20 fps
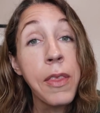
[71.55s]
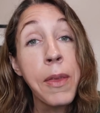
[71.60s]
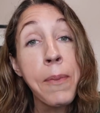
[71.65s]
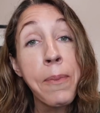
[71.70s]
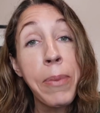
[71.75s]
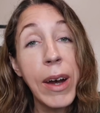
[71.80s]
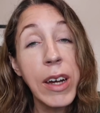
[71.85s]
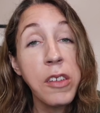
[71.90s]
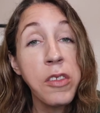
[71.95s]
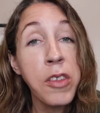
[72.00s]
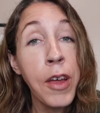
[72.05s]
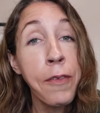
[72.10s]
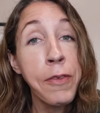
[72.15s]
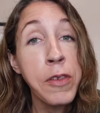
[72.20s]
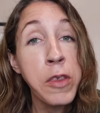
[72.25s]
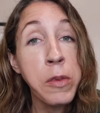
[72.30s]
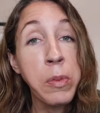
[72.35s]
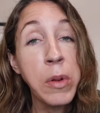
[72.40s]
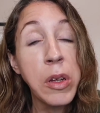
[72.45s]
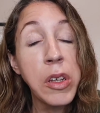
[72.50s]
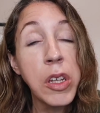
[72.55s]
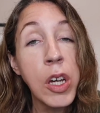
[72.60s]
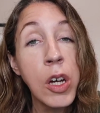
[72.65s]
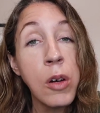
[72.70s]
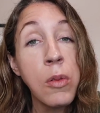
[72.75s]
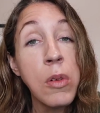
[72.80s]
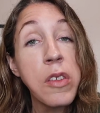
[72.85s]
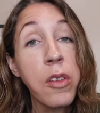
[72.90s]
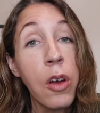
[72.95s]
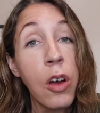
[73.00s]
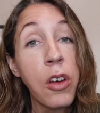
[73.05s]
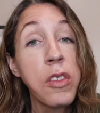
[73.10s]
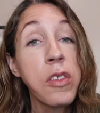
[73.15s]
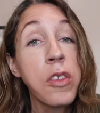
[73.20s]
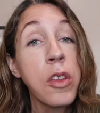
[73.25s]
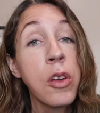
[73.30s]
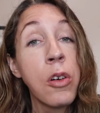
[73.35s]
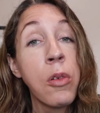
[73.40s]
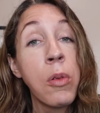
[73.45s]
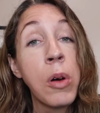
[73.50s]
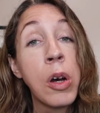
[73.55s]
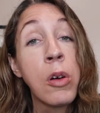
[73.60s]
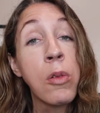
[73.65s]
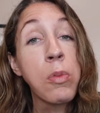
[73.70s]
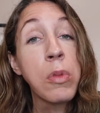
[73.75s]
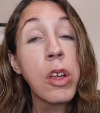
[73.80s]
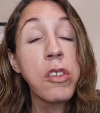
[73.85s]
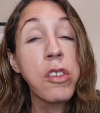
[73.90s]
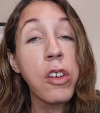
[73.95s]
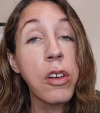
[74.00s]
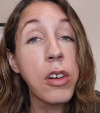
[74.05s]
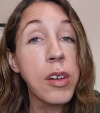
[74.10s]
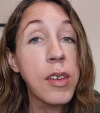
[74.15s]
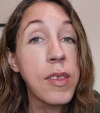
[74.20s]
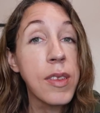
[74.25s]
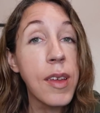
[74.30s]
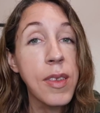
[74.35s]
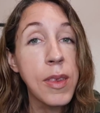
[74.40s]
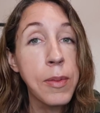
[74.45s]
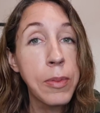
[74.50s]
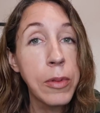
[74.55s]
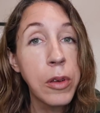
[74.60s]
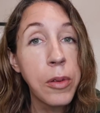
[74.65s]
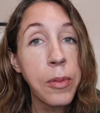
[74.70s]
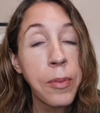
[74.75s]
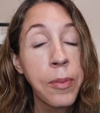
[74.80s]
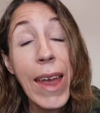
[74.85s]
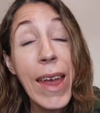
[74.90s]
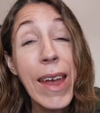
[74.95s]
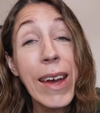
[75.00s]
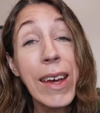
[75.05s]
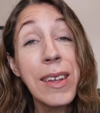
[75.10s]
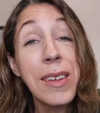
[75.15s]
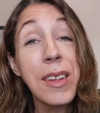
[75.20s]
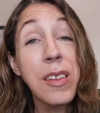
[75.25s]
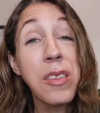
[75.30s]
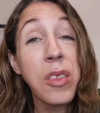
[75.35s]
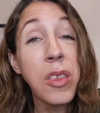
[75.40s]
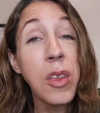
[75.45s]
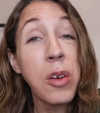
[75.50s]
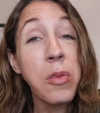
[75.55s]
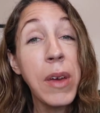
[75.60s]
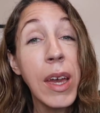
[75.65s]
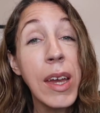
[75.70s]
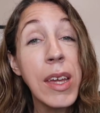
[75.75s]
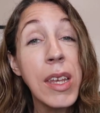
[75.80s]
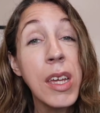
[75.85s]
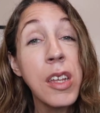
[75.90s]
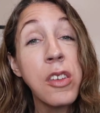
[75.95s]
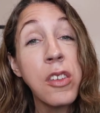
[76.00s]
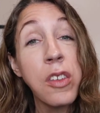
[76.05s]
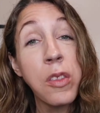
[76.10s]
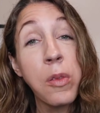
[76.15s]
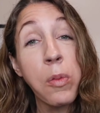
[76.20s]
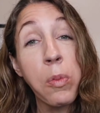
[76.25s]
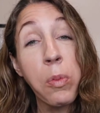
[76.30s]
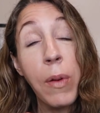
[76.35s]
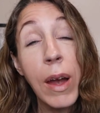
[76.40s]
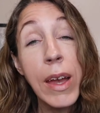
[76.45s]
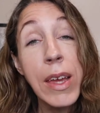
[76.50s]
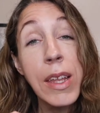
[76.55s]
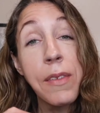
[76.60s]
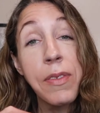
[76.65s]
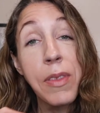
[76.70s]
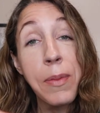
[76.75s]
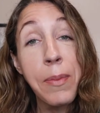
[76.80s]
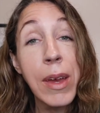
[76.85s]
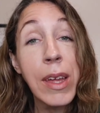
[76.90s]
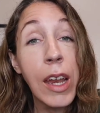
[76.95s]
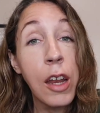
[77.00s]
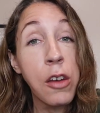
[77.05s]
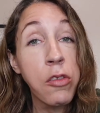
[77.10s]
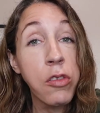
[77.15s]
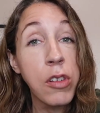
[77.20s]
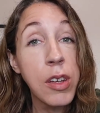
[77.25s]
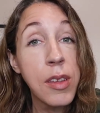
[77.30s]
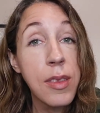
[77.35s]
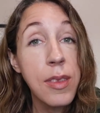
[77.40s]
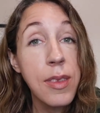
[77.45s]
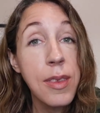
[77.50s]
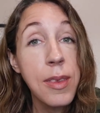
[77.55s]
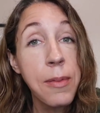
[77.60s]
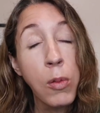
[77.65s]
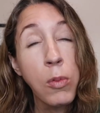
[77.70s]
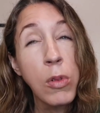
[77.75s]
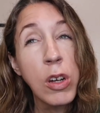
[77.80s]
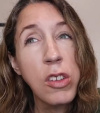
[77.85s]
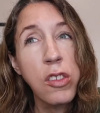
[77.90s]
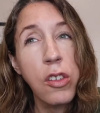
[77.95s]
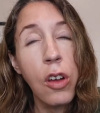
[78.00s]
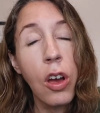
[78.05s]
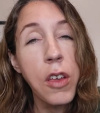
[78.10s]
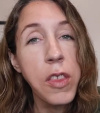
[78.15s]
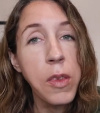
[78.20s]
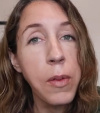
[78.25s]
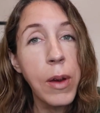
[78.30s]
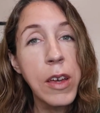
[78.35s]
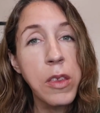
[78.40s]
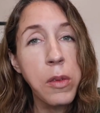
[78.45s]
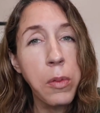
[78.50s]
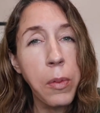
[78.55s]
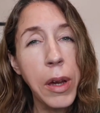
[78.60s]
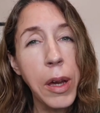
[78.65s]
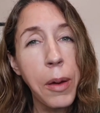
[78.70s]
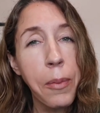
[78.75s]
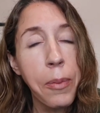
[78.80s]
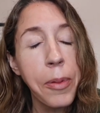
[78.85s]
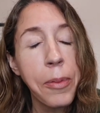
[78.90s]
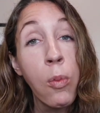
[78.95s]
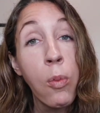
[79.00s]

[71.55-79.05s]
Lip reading: The box office window is also wheelchair accessible, and it's located to the right of the main entrance, which also has a ramp.